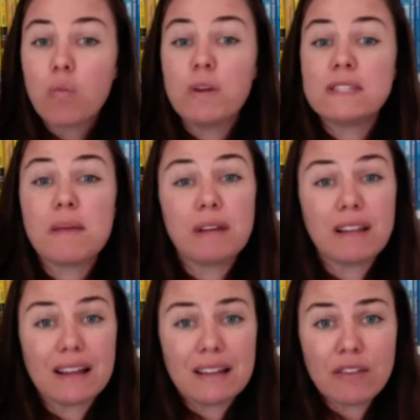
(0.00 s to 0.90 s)
With
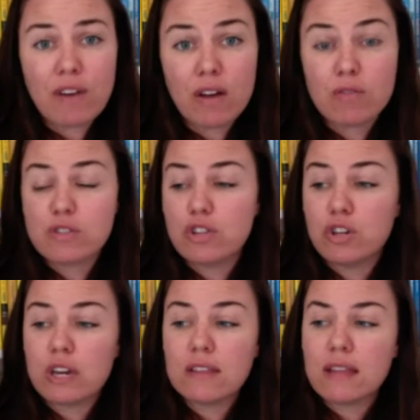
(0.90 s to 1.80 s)
something like ClickFunnels,
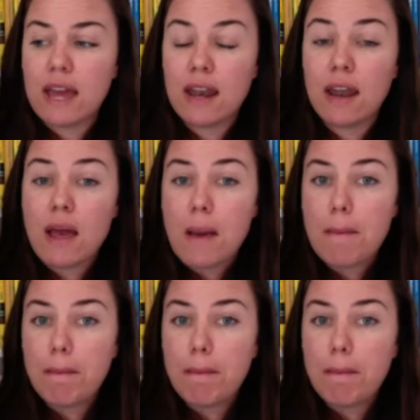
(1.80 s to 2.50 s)
you can then